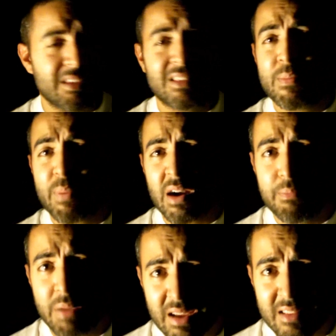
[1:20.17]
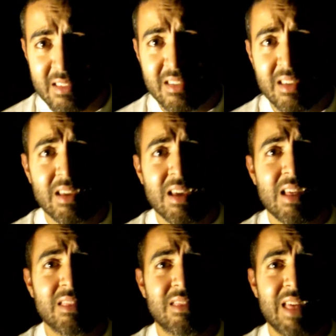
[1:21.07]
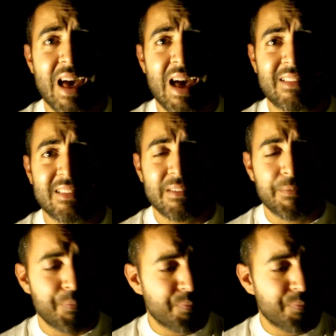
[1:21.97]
these Tea Party bigots, that